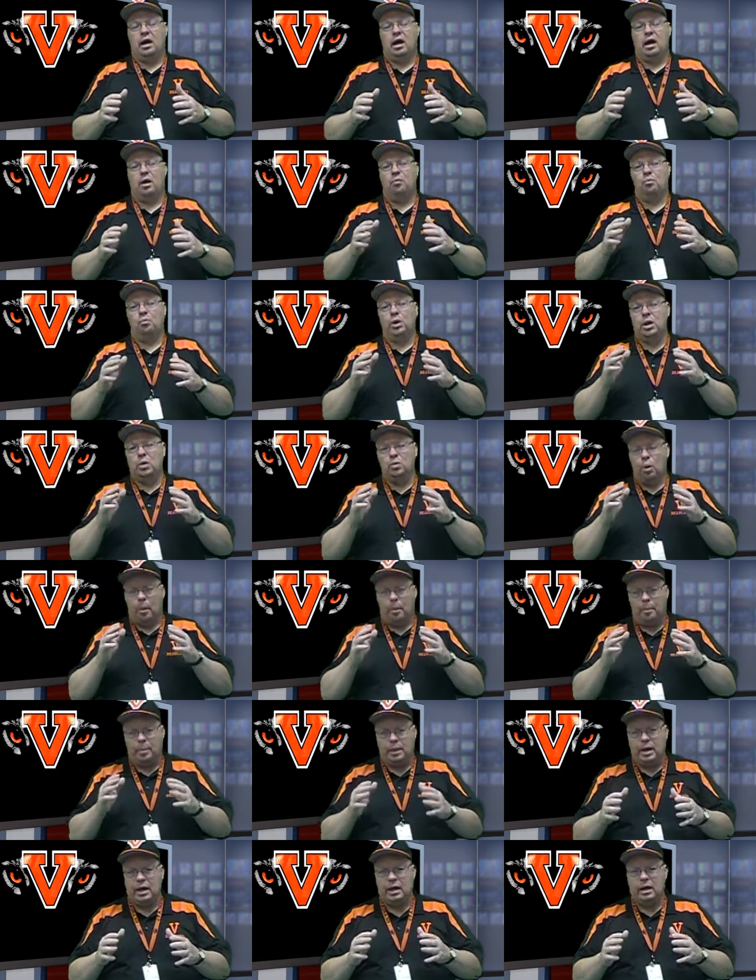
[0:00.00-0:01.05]
and we will
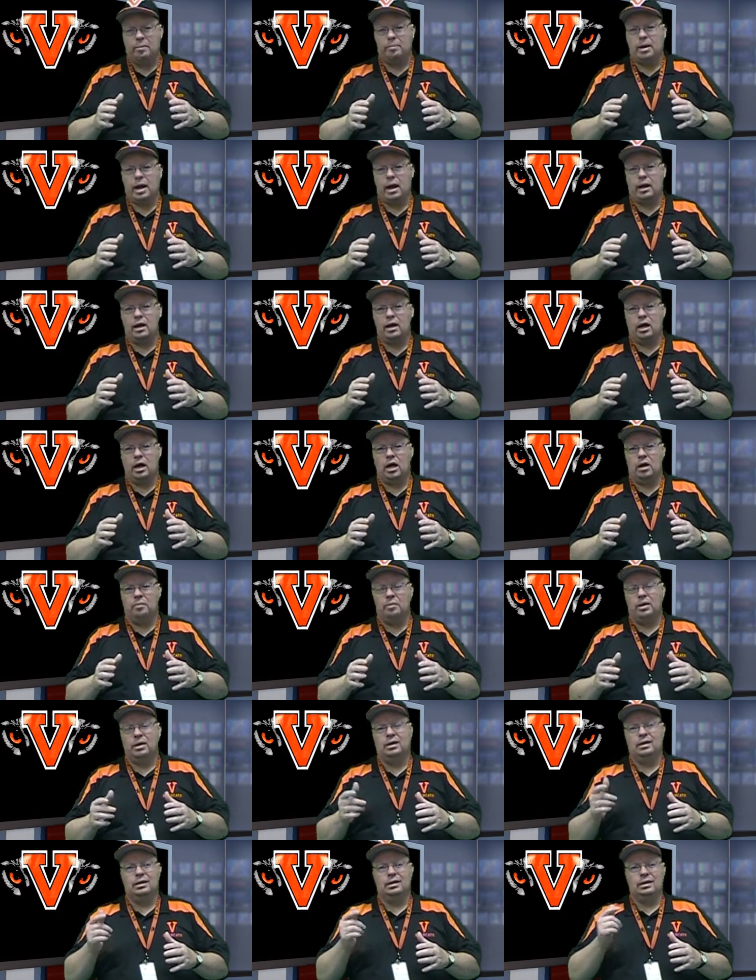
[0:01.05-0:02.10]
pick it back up